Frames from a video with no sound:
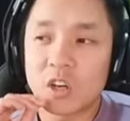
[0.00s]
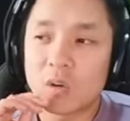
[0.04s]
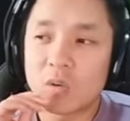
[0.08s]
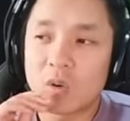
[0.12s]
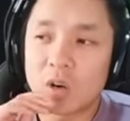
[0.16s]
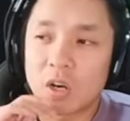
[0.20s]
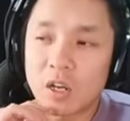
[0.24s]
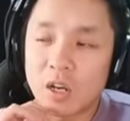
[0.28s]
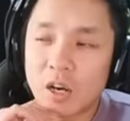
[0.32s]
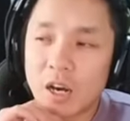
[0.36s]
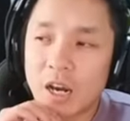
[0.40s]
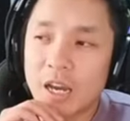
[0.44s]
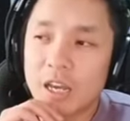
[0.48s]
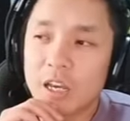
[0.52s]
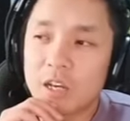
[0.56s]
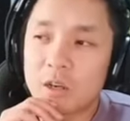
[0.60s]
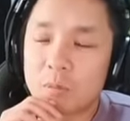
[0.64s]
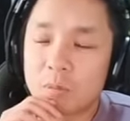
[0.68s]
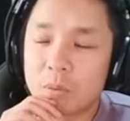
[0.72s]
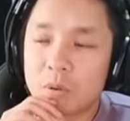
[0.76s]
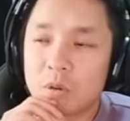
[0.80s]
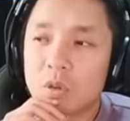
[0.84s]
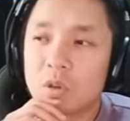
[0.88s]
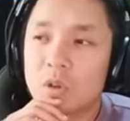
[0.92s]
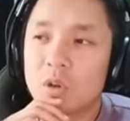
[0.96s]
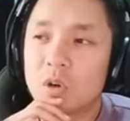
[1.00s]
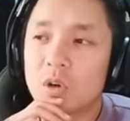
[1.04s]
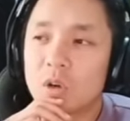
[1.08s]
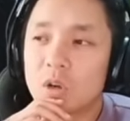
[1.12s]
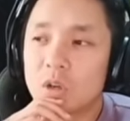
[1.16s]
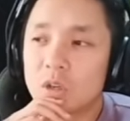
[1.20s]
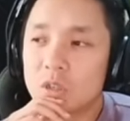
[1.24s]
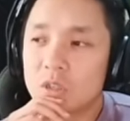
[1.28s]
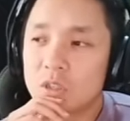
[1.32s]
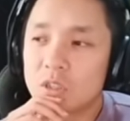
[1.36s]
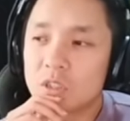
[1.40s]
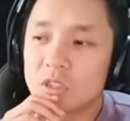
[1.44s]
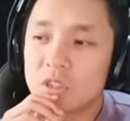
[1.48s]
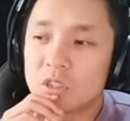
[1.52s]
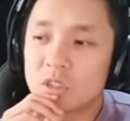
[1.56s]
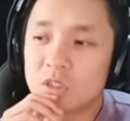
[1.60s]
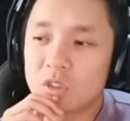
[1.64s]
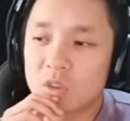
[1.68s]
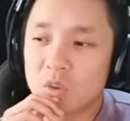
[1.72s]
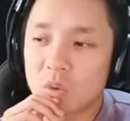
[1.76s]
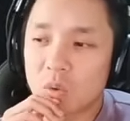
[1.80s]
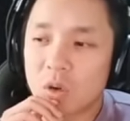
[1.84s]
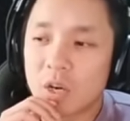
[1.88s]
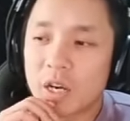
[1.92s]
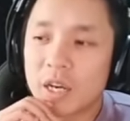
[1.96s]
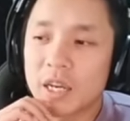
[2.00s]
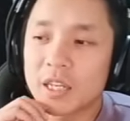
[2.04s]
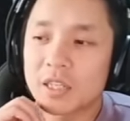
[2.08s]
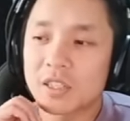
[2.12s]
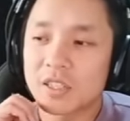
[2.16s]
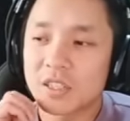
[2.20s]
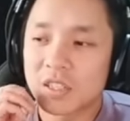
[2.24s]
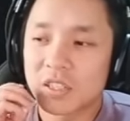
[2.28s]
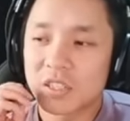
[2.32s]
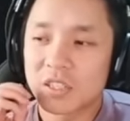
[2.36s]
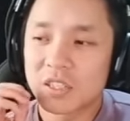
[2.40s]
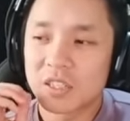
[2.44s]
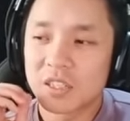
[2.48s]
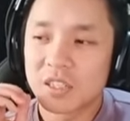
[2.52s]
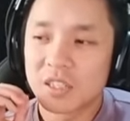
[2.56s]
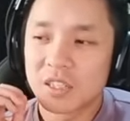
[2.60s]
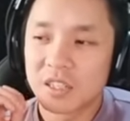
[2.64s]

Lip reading: what? I applaud Twice.